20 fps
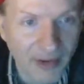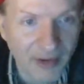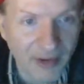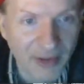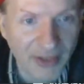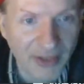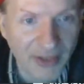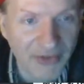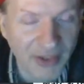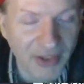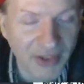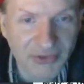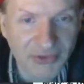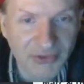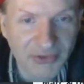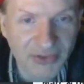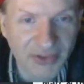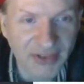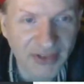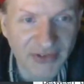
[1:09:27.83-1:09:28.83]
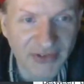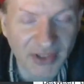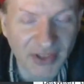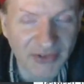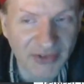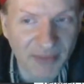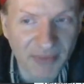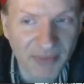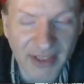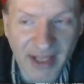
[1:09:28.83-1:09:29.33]
It's
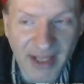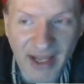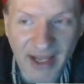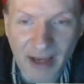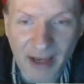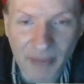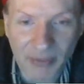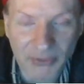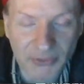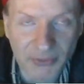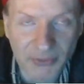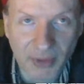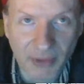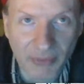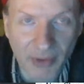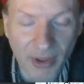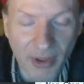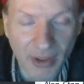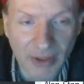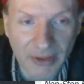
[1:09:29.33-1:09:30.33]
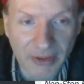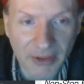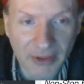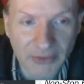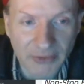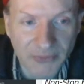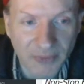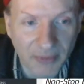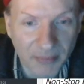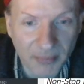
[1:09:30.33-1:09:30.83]
something that happens around the
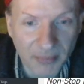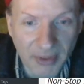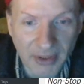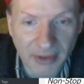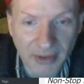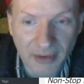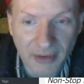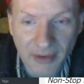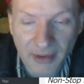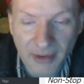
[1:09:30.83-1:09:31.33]
holidays with me.